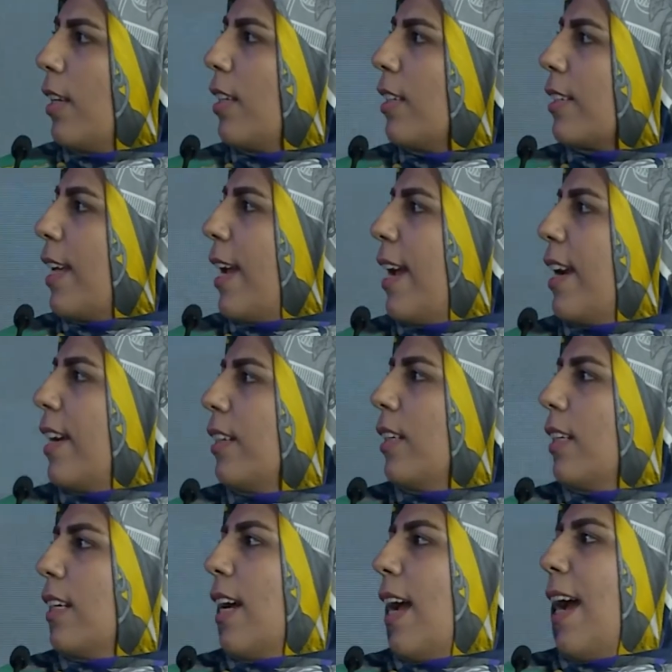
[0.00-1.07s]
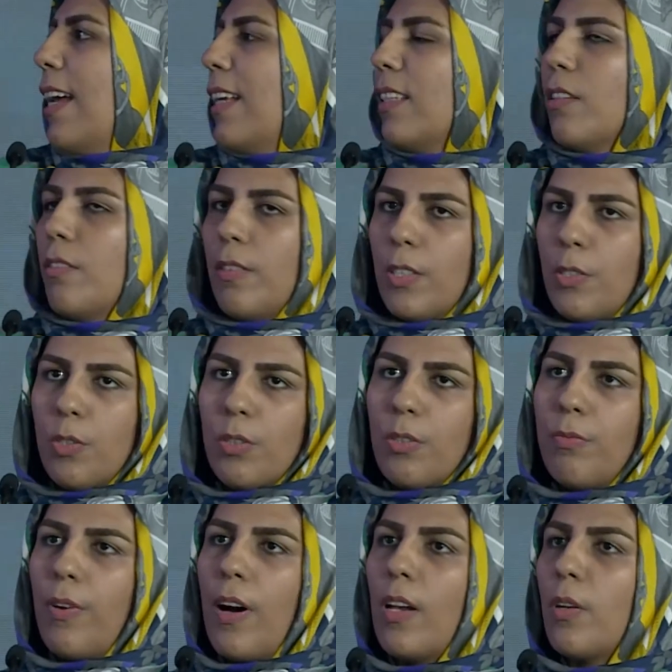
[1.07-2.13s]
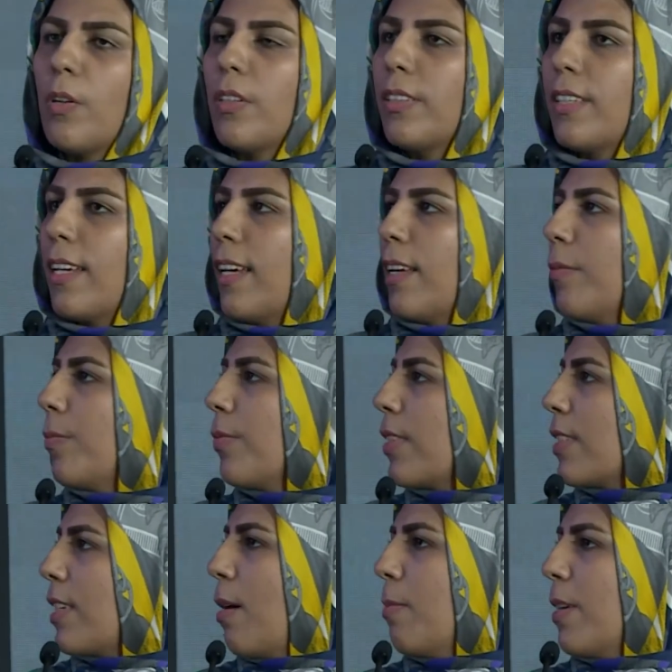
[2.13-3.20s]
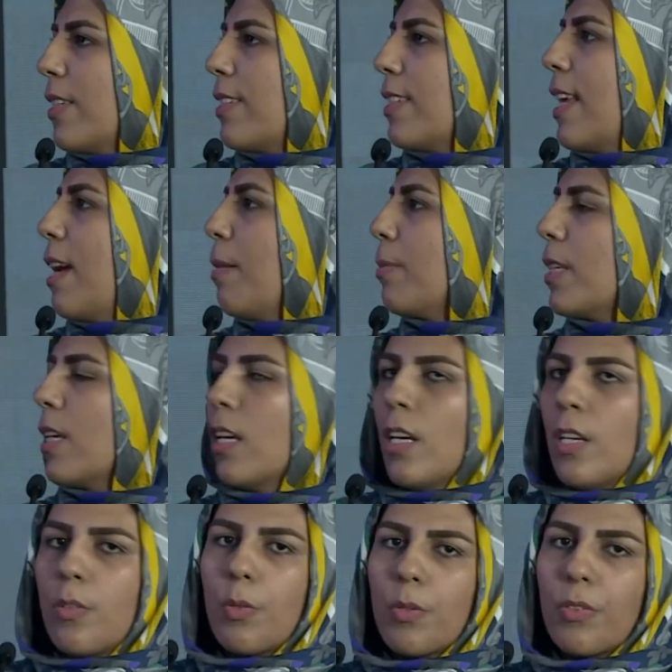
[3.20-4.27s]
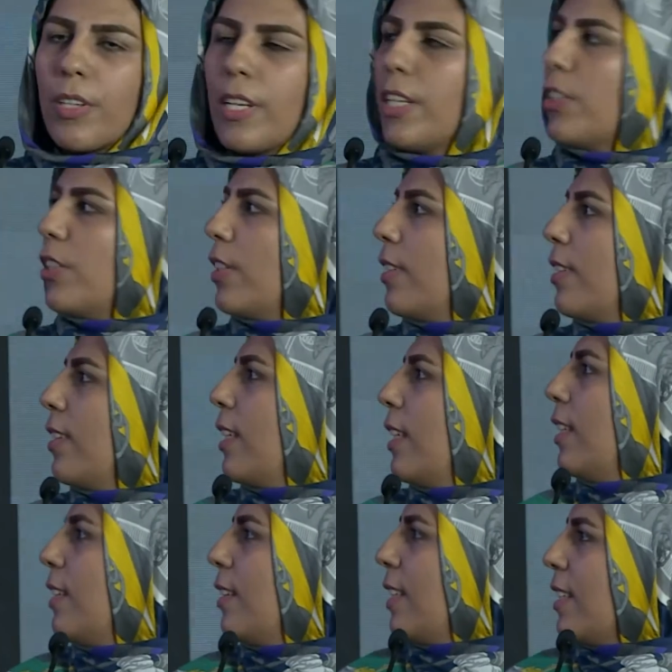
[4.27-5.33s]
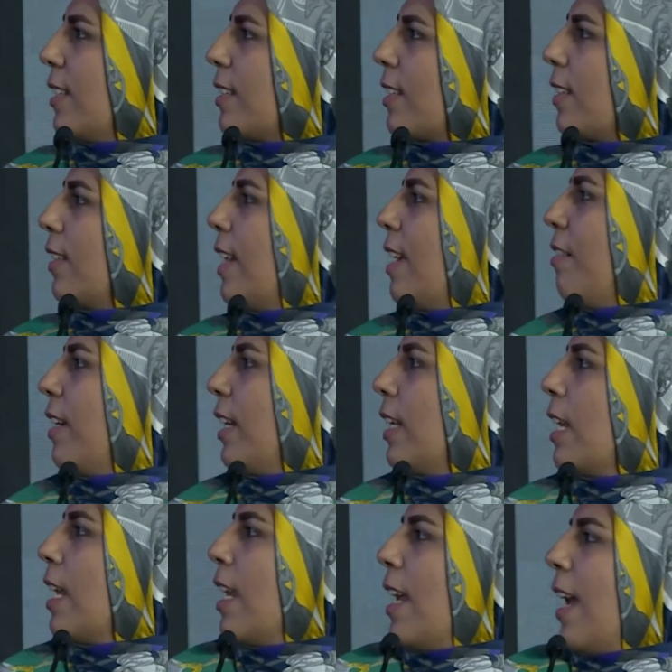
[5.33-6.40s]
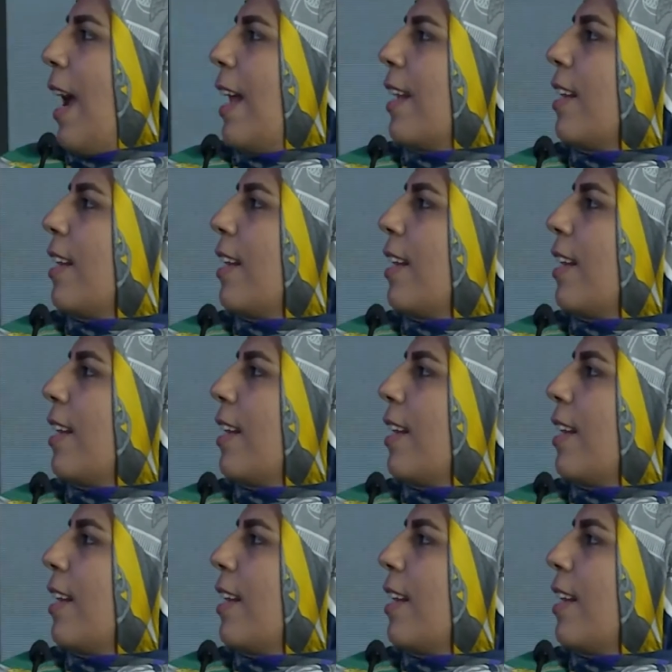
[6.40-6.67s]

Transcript: care, and we should follow some steps to reach in this level. And